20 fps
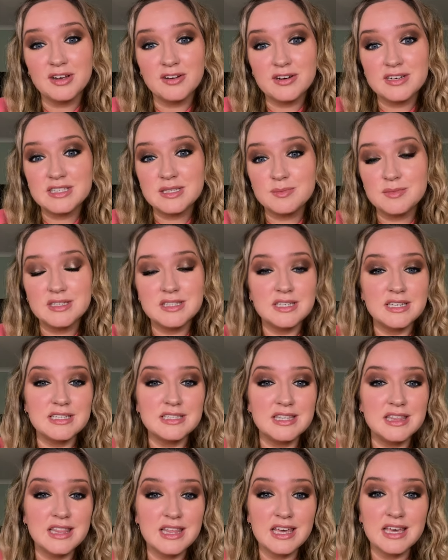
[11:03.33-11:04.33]
Christmas
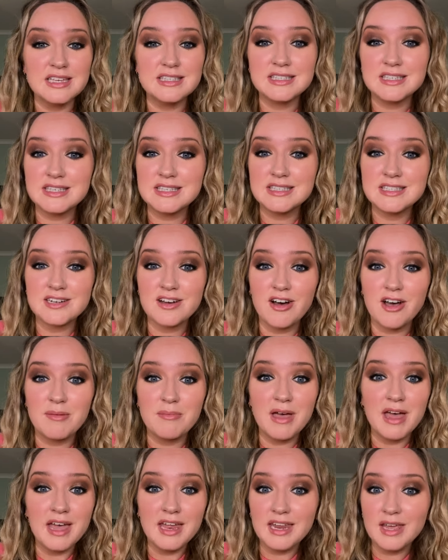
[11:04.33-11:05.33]
isn't the easiest
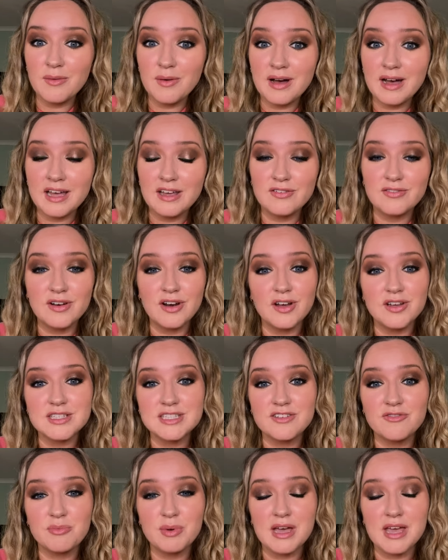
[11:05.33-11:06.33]
time anyway for
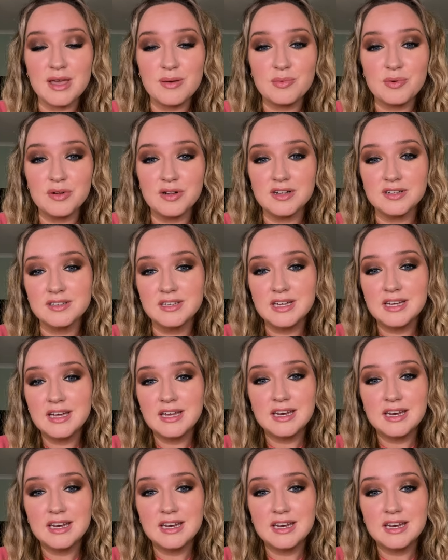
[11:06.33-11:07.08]
lots of people.